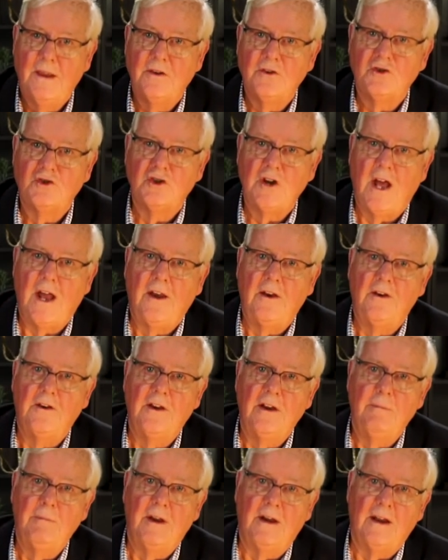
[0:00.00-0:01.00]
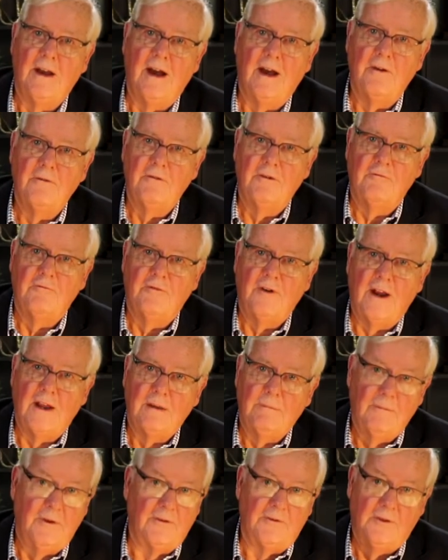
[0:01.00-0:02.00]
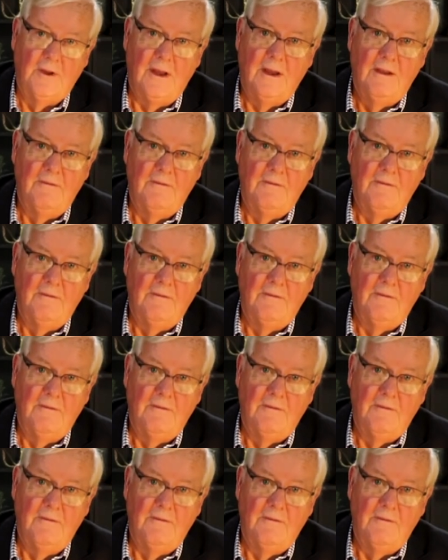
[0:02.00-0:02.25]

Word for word: shattered him in a hundred fragments.